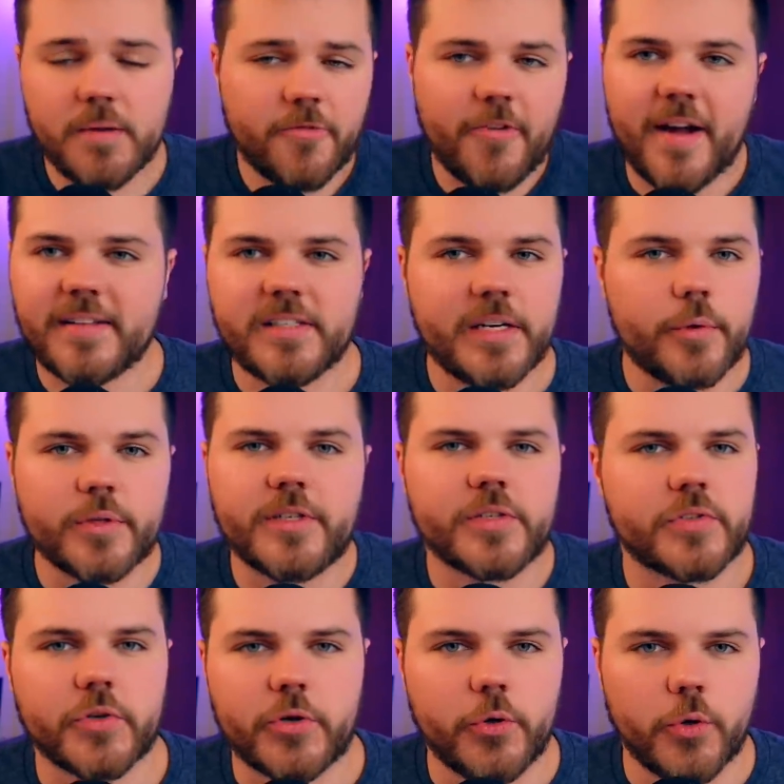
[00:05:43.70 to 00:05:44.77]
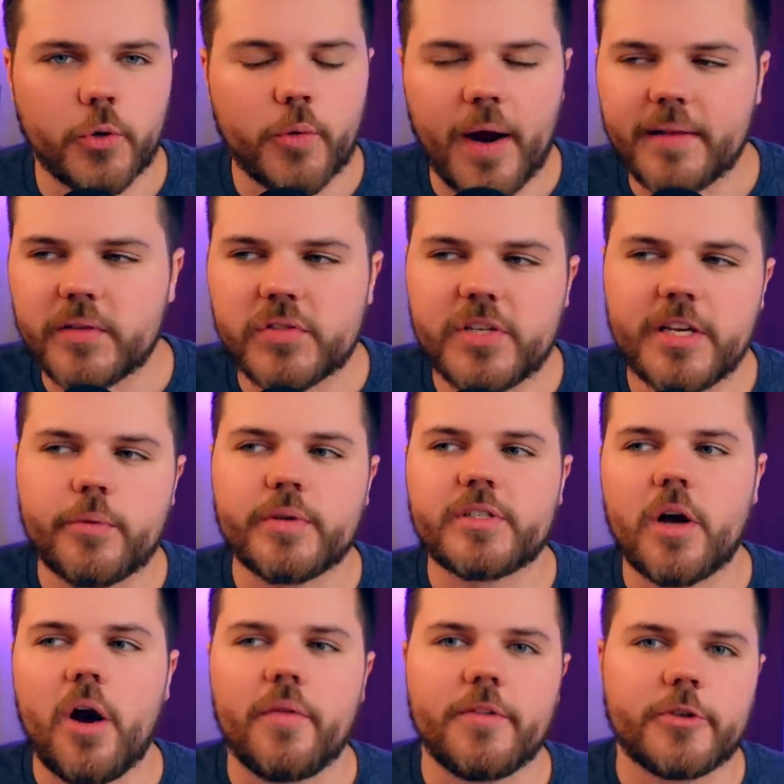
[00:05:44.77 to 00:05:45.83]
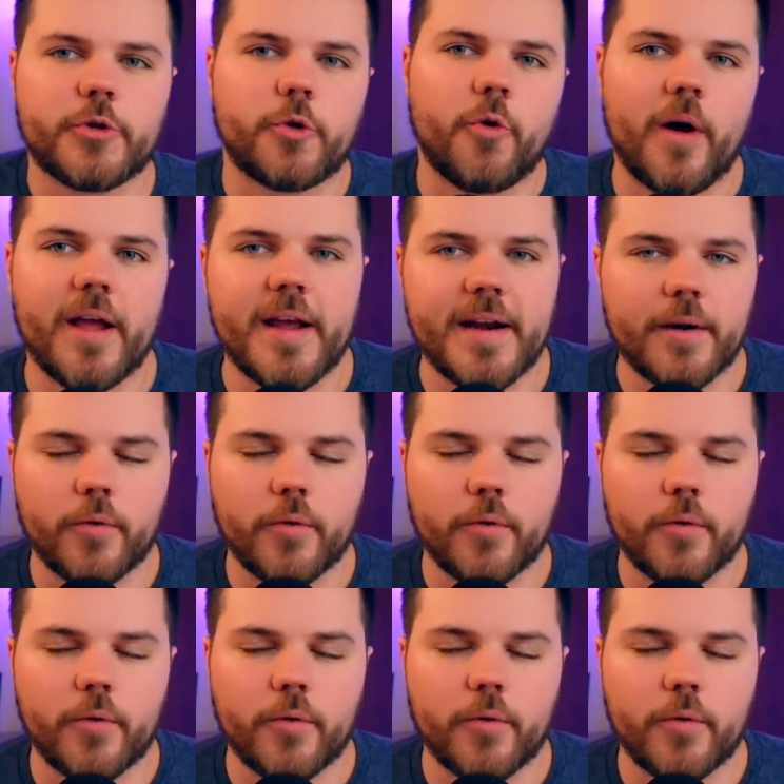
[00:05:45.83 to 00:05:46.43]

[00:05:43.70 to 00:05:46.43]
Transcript: fight sequences are cool, right? The sequence on the train,